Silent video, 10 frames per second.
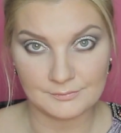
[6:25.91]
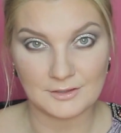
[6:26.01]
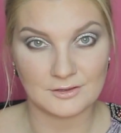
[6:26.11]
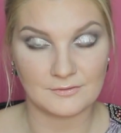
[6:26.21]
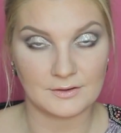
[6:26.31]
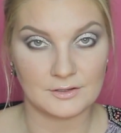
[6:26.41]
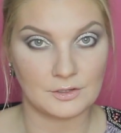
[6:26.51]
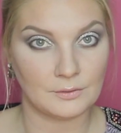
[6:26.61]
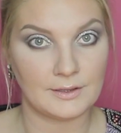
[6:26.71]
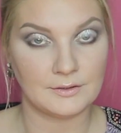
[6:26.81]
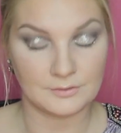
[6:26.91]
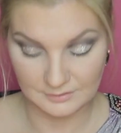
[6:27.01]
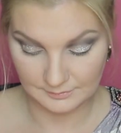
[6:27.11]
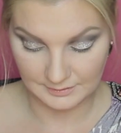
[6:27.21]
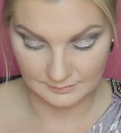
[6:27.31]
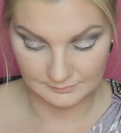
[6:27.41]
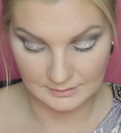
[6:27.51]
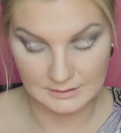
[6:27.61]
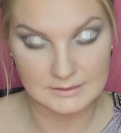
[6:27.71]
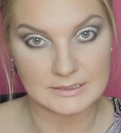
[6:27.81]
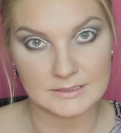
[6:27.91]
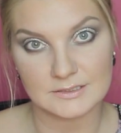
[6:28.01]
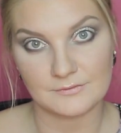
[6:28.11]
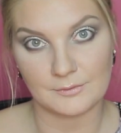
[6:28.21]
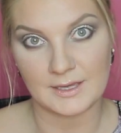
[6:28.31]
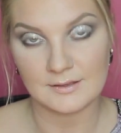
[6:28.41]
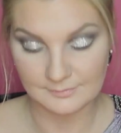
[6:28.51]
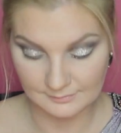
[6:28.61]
I just find a gel liner to be the easiest for me.